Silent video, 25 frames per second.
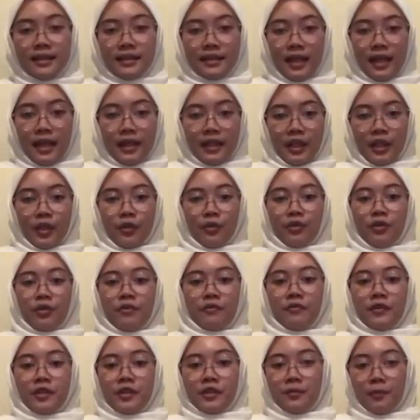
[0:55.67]
get into the
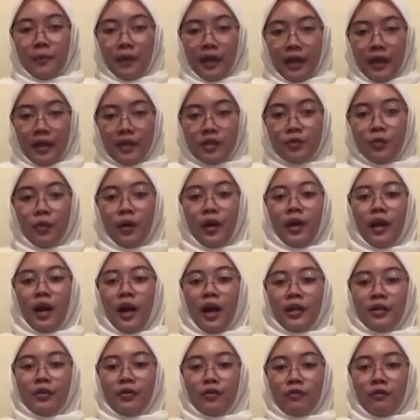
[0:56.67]
first place where I
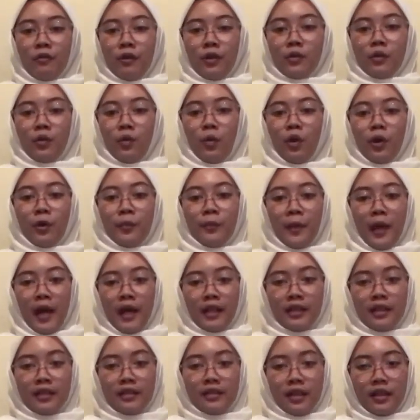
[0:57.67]
do fieldwork
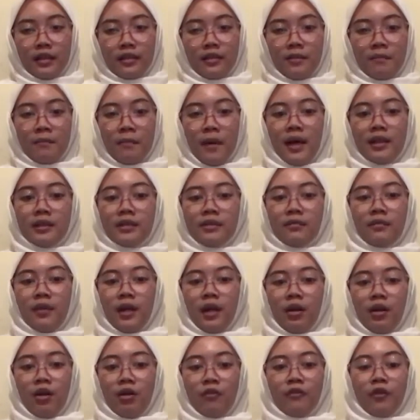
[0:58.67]
practice at Department
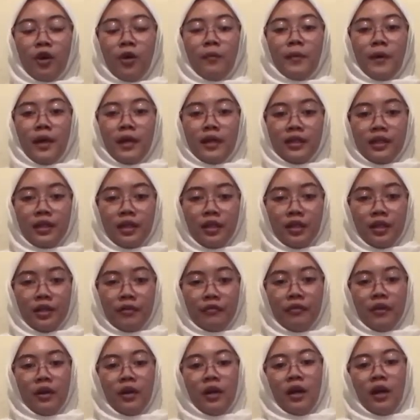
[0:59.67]
of Cooperative
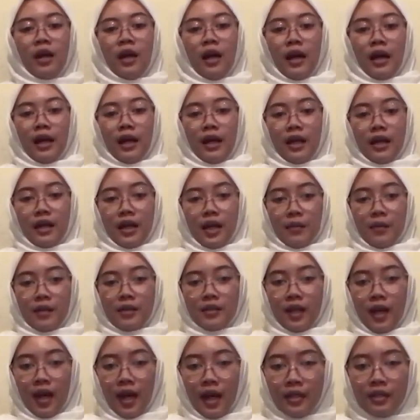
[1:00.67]
and
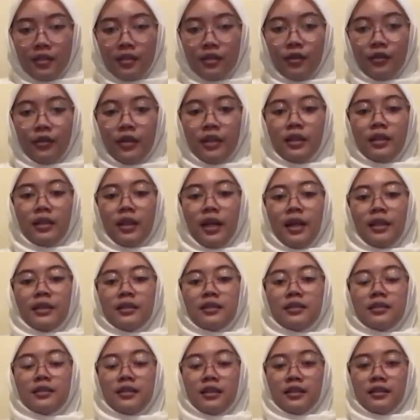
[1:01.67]
MSI is located at
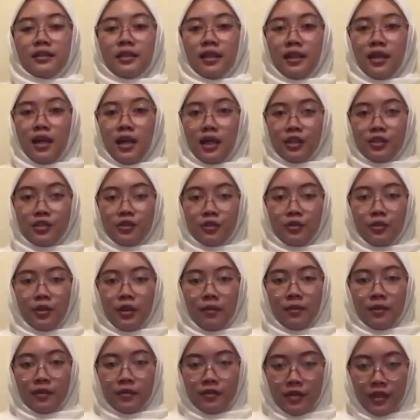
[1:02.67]
Street Dadali 2,
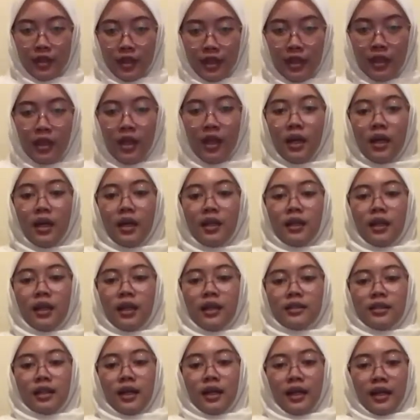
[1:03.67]
number 3, Tanah
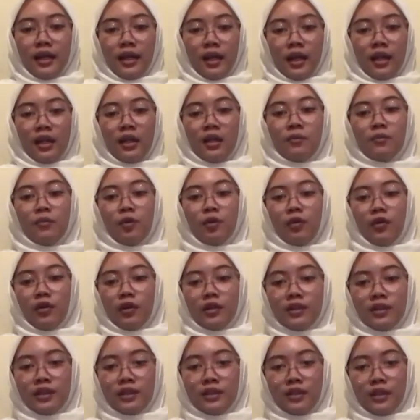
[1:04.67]
Sareal, Bogor
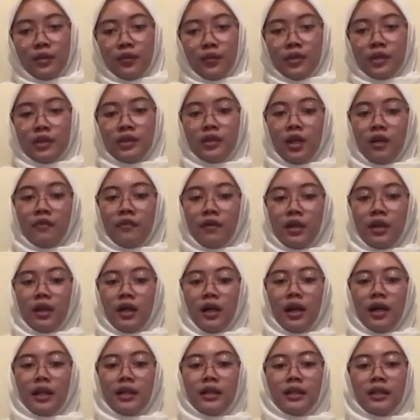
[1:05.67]
City, West Java.
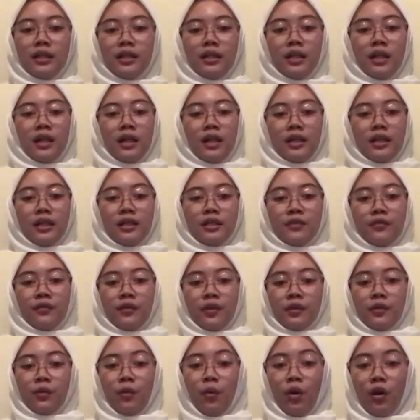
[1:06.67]
I did this
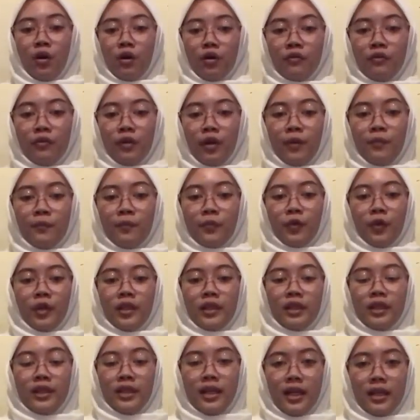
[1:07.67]
fieldwork from 20
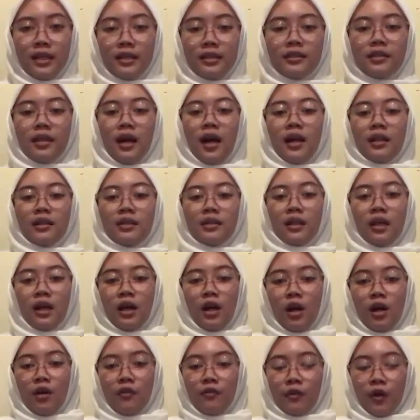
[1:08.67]
days start
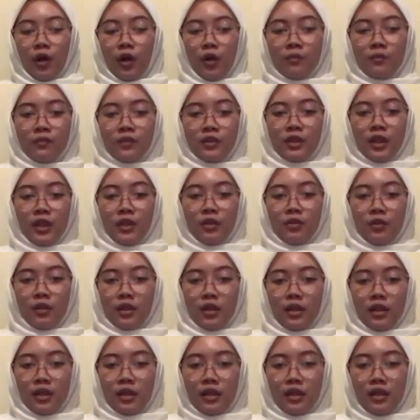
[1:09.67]
from
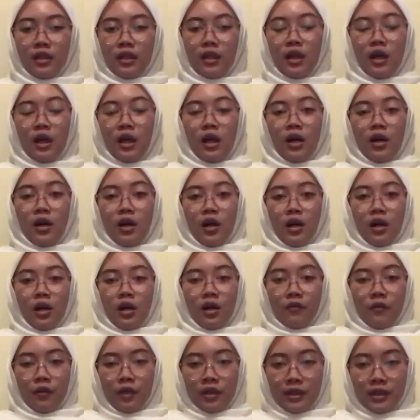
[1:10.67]
January
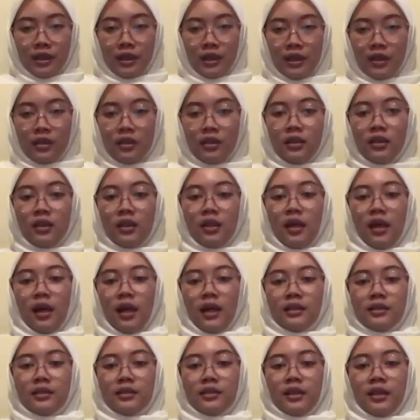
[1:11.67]
14
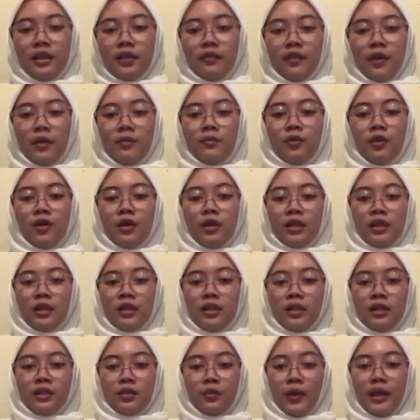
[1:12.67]
until
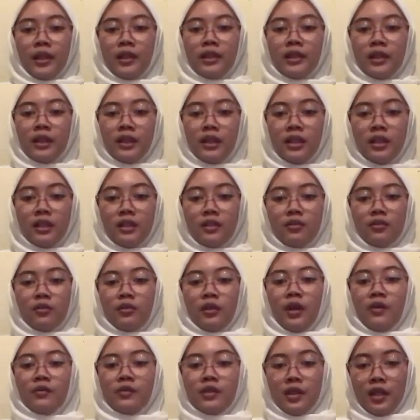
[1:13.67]
February 20,
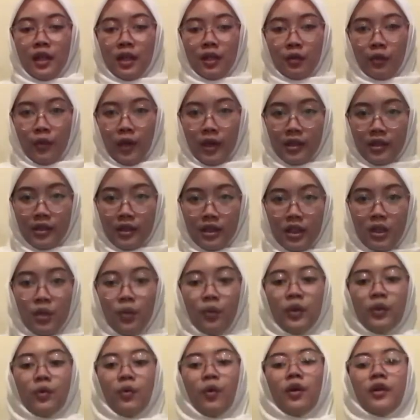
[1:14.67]
2020
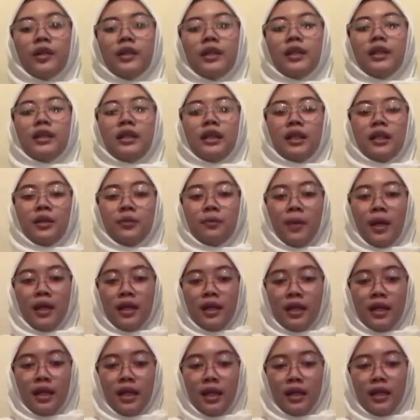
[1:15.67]
with working in
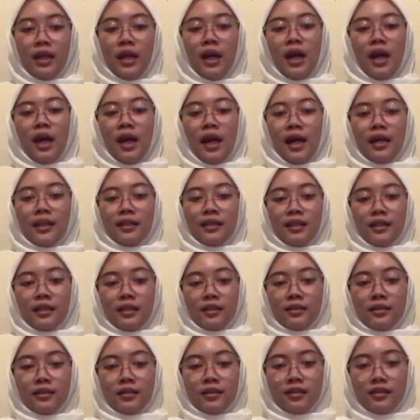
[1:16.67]
Monday until
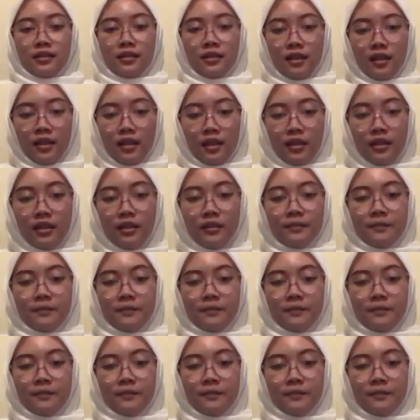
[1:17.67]
Thursday.